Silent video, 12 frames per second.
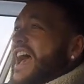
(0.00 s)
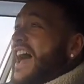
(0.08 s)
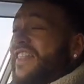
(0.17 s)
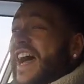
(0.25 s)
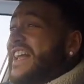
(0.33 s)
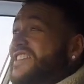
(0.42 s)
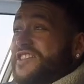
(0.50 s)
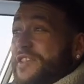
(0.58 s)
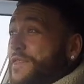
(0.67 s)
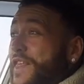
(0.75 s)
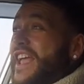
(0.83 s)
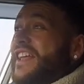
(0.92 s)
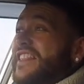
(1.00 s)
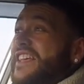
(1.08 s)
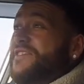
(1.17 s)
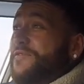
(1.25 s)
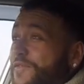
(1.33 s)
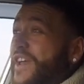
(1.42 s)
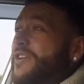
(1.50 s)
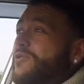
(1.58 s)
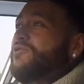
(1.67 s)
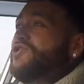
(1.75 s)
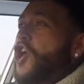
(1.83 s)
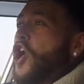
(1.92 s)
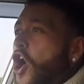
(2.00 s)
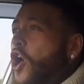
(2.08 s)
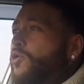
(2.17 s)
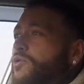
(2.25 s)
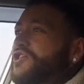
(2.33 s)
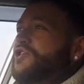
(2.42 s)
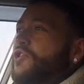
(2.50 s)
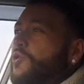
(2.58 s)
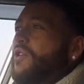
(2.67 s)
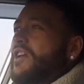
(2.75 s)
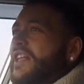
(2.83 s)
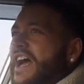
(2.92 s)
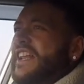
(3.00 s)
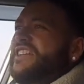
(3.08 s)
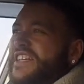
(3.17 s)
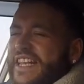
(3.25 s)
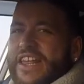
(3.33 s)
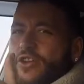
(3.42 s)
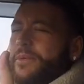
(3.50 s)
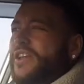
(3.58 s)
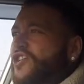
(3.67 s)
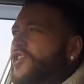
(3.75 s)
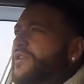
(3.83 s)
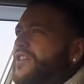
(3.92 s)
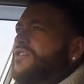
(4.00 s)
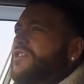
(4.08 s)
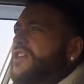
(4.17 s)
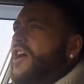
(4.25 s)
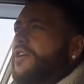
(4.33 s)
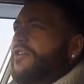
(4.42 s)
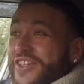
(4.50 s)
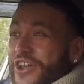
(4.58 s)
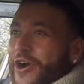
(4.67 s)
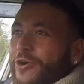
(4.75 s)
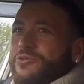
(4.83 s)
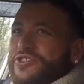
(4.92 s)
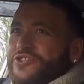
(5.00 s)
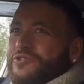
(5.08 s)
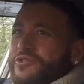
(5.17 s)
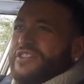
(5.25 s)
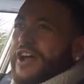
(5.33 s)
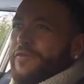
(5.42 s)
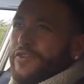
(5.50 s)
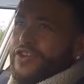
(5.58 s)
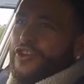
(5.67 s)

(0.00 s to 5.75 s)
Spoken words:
And that's the thing, this feels old school and it's a little bit newer than, you know, than the old school stuff that